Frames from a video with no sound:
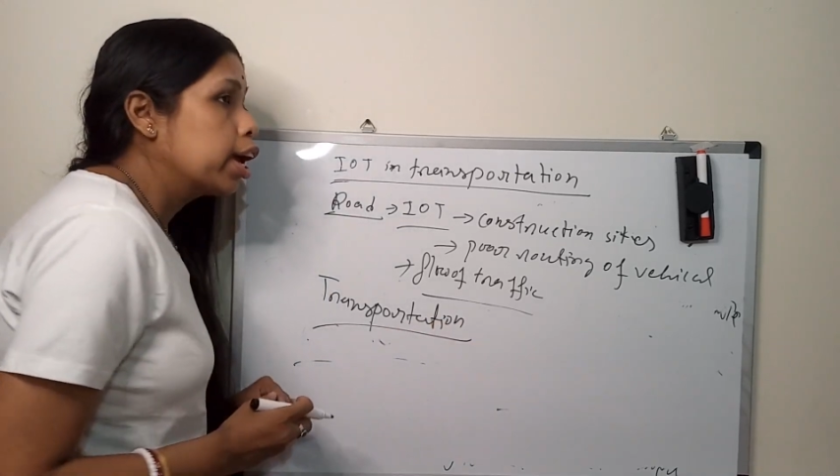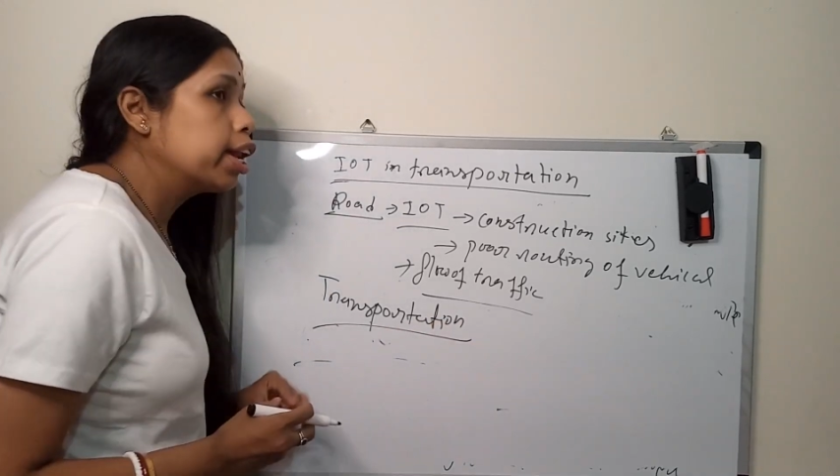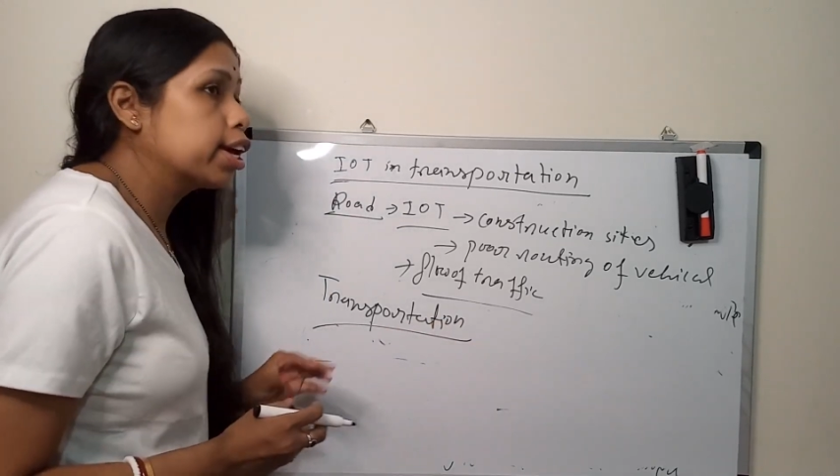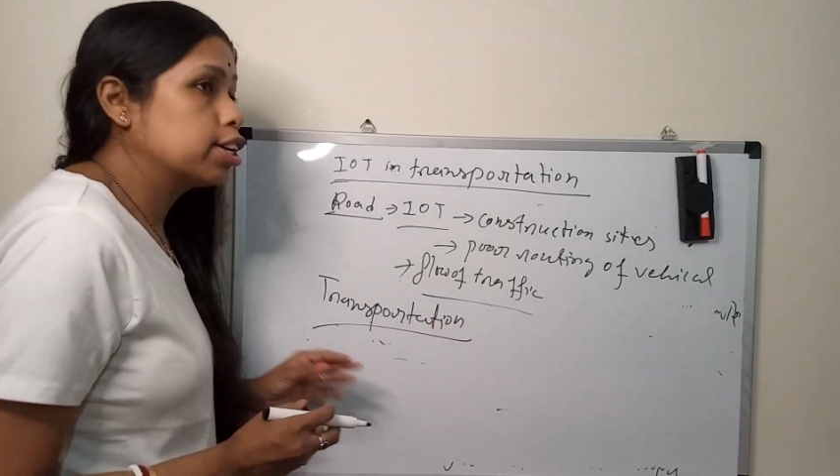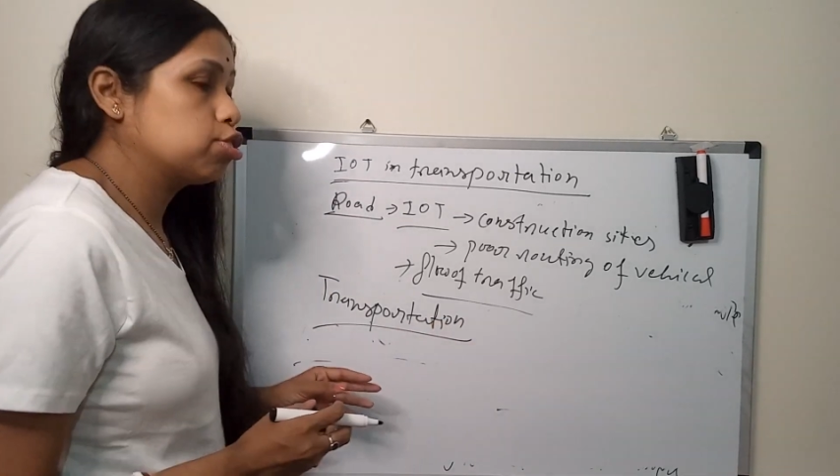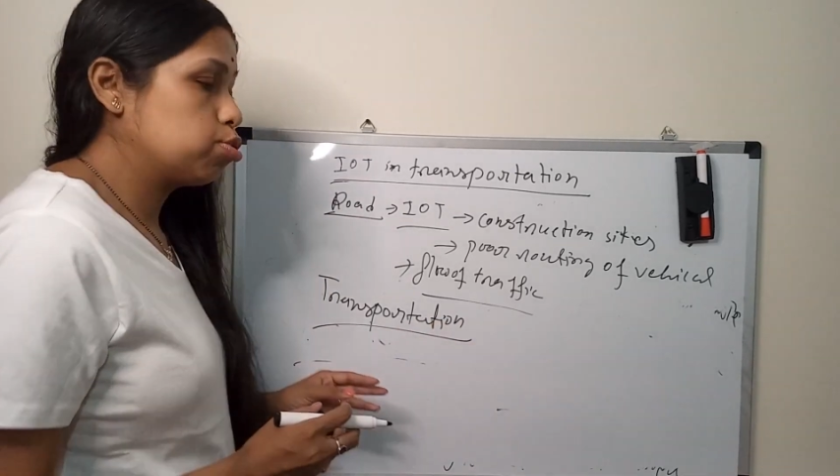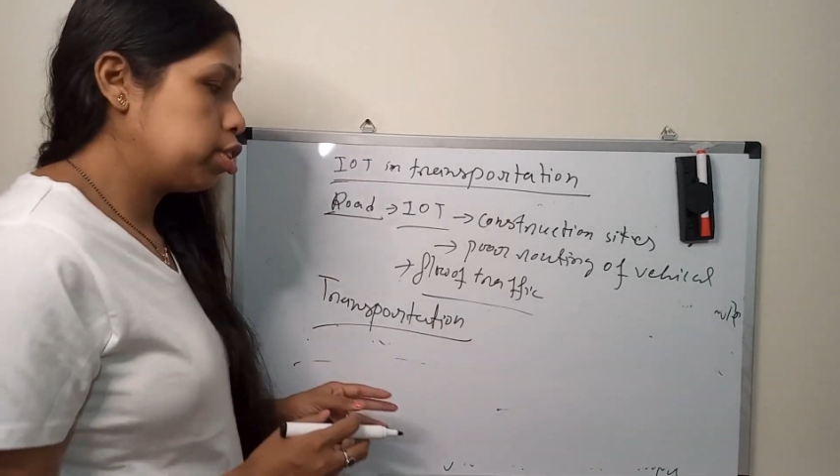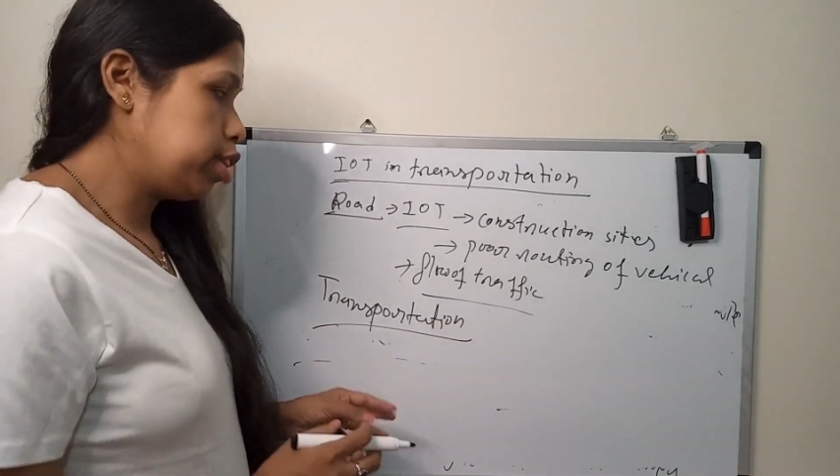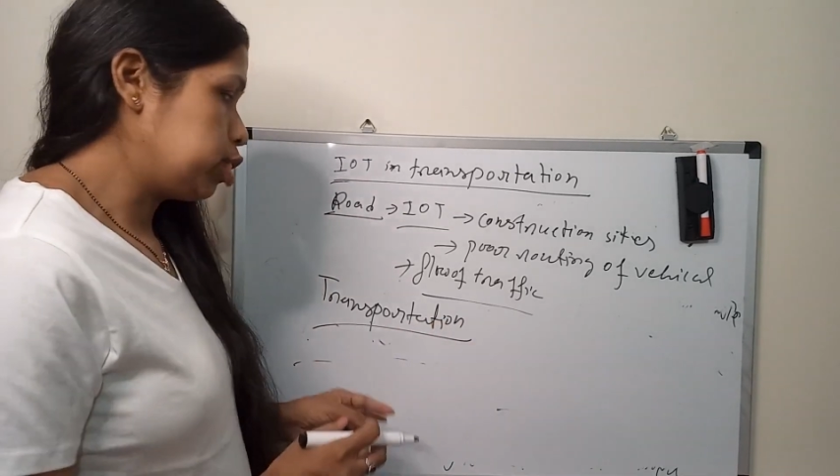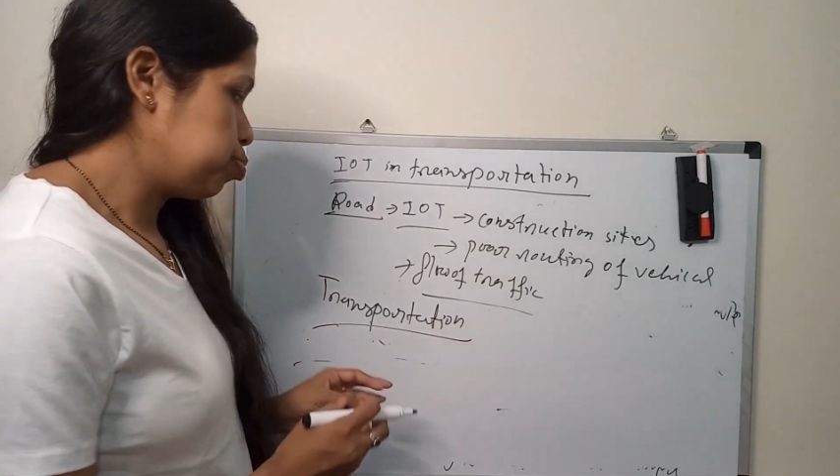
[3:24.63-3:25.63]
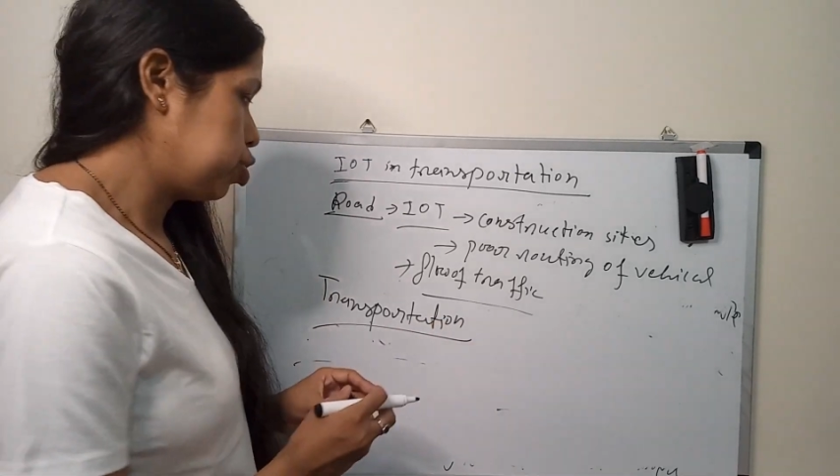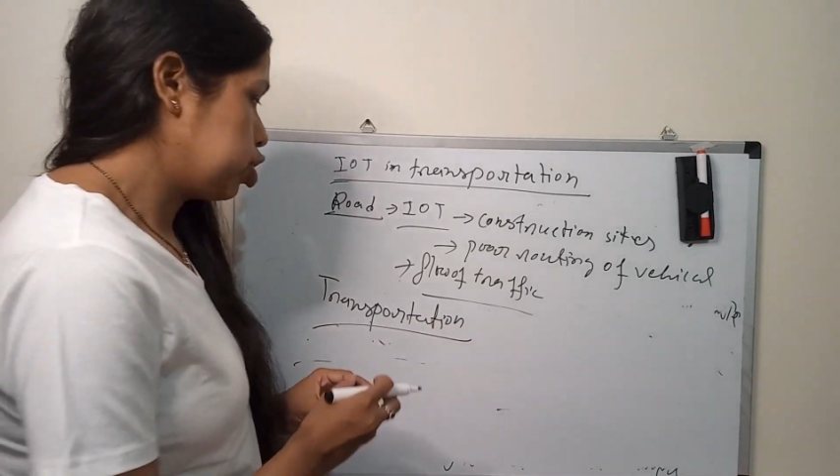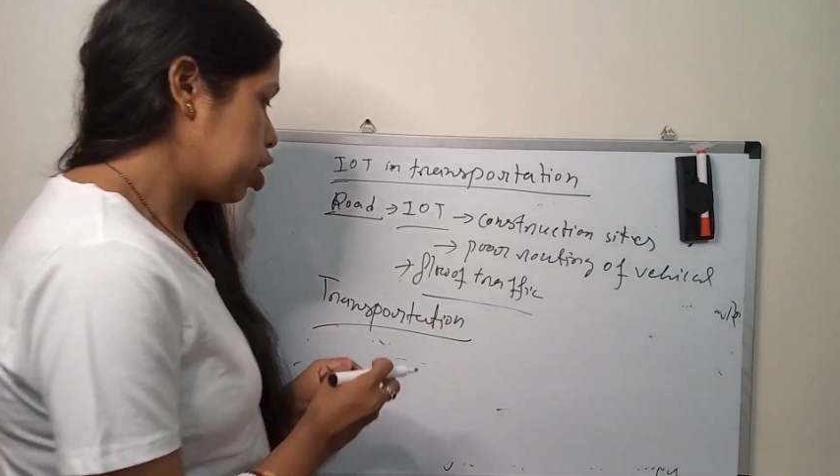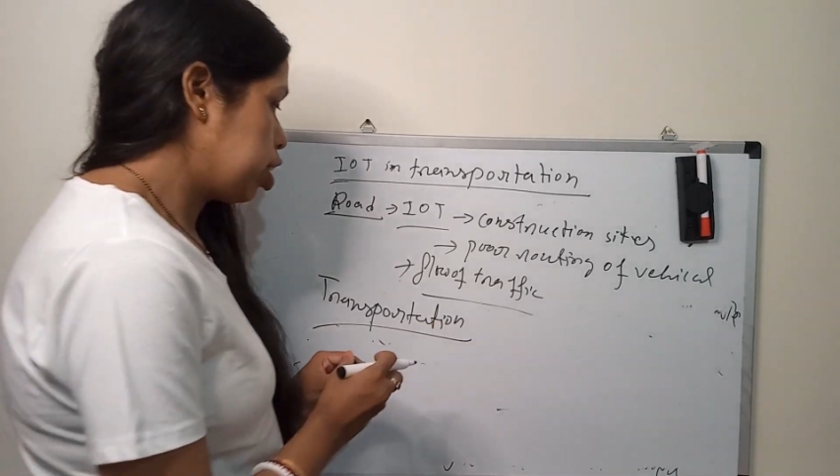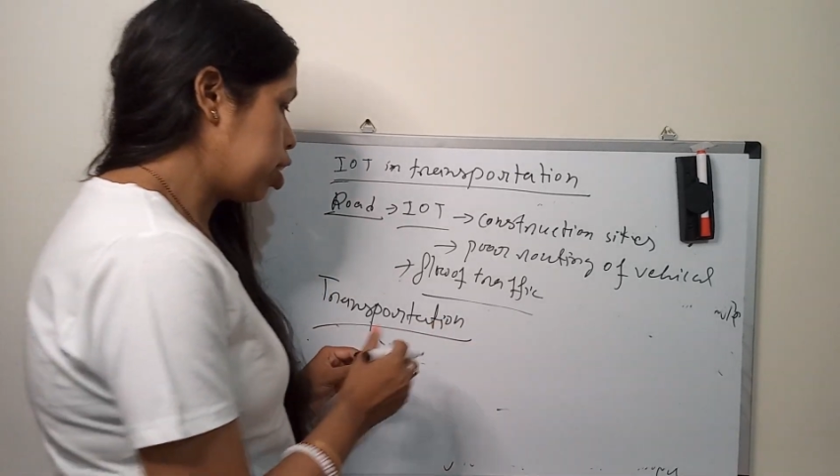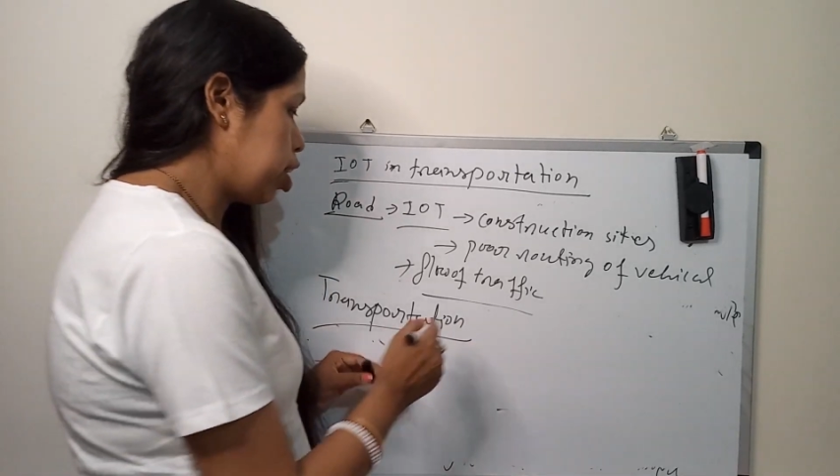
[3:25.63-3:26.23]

In case of the transportation,